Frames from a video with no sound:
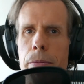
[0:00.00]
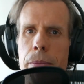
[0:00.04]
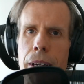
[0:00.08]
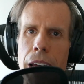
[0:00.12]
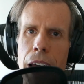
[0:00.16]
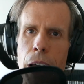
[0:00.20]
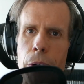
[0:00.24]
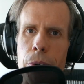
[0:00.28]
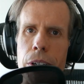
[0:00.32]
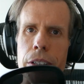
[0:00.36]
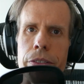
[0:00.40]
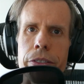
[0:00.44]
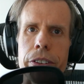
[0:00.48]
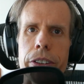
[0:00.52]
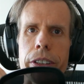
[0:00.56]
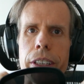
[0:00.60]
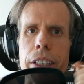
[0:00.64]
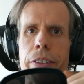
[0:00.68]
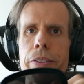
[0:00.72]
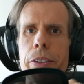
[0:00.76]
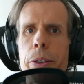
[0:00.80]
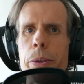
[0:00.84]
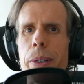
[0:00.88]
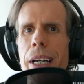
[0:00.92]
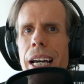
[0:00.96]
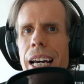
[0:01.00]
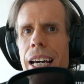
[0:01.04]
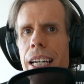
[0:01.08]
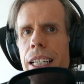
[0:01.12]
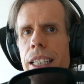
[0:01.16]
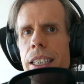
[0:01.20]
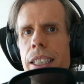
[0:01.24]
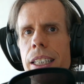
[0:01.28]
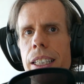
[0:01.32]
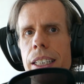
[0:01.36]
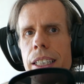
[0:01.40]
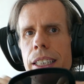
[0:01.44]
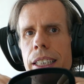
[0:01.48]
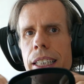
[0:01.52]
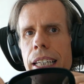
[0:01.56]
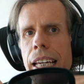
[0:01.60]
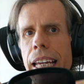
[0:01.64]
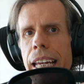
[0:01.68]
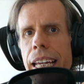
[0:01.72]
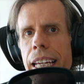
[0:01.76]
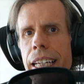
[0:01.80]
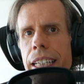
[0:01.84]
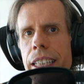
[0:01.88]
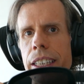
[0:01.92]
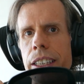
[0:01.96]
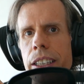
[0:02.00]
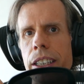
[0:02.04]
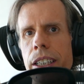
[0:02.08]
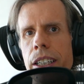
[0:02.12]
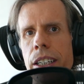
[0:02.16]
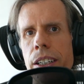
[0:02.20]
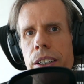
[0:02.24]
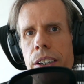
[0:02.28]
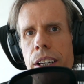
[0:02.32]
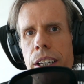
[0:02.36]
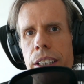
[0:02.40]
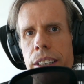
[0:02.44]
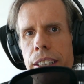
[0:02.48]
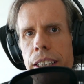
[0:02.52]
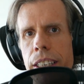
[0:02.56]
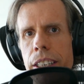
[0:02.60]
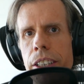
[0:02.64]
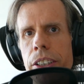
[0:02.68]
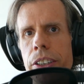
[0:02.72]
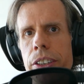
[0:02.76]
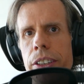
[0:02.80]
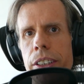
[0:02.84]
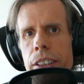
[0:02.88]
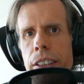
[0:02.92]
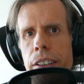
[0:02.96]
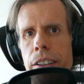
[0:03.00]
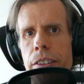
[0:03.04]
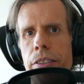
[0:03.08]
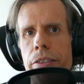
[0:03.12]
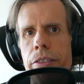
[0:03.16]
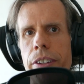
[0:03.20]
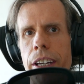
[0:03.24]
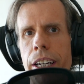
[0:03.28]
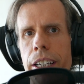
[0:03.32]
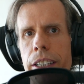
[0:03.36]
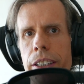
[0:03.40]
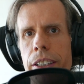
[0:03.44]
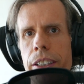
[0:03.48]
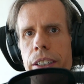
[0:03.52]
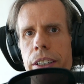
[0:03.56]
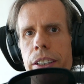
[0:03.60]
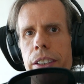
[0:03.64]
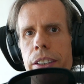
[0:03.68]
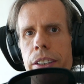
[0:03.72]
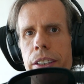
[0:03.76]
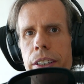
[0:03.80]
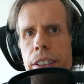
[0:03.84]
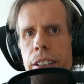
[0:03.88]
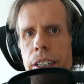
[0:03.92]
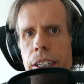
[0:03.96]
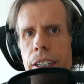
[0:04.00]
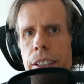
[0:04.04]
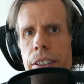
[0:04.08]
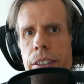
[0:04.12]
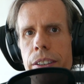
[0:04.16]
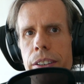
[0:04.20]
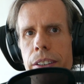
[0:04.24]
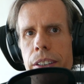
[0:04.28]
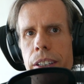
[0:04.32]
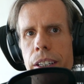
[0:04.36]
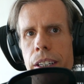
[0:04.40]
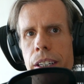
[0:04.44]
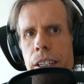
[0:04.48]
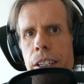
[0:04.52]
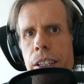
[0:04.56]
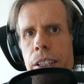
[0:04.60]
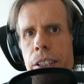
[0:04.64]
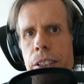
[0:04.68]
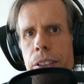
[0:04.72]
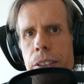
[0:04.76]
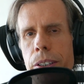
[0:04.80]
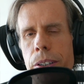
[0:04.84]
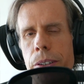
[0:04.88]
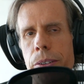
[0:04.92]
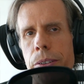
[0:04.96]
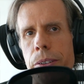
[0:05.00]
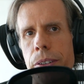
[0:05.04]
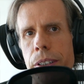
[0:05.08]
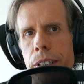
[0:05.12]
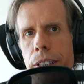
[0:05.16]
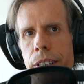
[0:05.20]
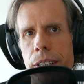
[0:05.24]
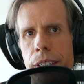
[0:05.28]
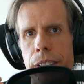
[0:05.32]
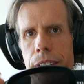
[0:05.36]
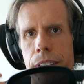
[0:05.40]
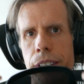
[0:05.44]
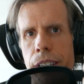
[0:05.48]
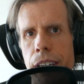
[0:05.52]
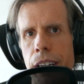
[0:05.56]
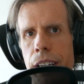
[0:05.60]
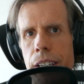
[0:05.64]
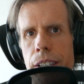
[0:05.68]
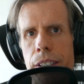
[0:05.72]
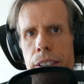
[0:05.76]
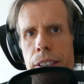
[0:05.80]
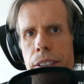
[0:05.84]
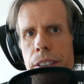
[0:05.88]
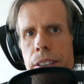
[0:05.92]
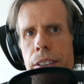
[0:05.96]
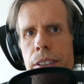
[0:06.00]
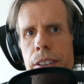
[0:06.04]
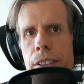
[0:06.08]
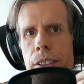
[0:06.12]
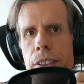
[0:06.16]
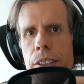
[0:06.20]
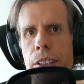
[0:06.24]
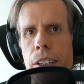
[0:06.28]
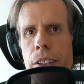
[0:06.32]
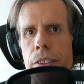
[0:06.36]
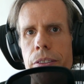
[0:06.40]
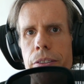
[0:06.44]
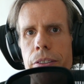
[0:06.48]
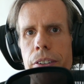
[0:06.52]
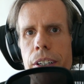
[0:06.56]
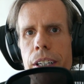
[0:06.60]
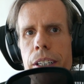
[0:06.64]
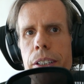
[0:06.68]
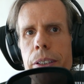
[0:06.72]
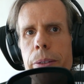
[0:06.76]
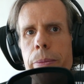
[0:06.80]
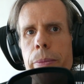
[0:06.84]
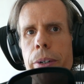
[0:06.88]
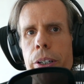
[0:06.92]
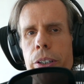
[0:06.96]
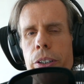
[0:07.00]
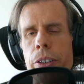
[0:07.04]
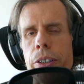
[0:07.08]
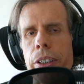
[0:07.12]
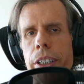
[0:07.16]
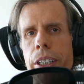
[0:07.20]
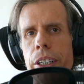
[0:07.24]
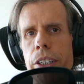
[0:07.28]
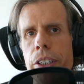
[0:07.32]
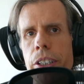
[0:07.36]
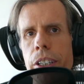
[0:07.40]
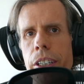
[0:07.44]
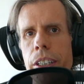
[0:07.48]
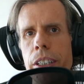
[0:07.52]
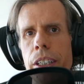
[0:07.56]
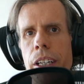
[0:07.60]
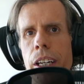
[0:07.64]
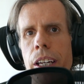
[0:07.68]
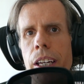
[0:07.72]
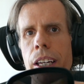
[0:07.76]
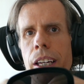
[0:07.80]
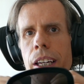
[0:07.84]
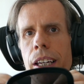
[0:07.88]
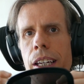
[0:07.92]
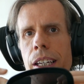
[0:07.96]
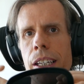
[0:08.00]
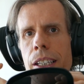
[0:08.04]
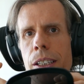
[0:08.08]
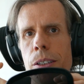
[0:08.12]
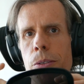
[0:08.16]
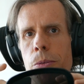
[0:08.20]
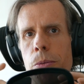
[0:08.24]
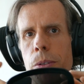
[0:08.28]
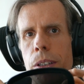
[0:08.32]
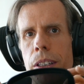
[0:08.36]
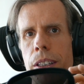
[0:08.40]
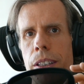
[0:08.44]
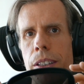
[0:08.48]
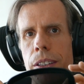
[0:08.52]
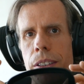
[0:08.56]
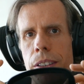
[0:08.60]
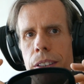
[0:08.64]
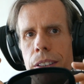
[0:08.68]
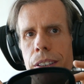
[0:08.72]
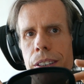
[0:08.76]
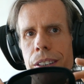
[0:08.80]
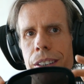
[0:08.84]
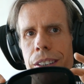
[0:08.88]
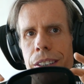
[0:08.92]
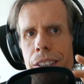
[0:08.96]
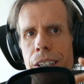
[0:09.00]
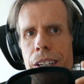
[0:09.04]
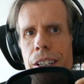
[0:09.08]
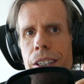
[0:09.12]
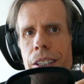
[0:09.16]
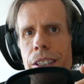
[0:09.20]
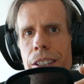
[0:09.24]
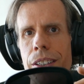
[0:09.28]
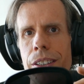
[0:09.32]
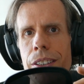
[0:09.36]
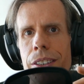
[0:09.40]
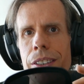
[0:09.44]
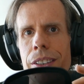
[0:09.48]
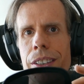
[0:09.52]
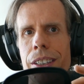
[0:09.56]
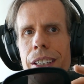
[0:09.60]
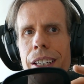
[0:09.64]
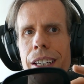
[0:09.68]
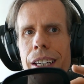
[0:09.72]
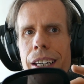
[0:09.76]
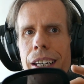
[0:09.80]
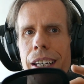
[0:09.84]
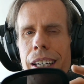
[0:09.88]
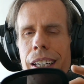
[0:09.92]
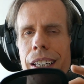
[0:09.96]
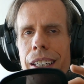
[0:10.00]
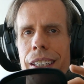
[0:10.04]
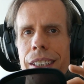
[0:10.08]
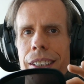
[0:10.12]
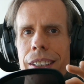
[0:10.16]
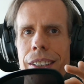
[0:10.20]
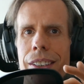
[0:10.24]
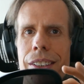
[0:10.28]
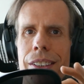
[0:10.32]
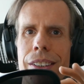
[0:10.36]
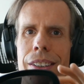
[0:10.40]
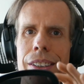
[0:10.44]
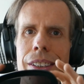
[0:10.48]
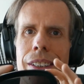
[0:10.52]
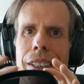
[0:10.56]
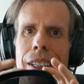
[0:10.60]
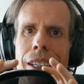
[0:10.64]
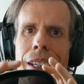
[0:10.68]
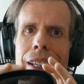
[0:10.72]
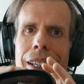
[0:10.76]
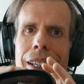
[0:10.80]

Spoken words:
However, if you add a nonlinear effect to this, so in this case, self-phase modulation, what this does is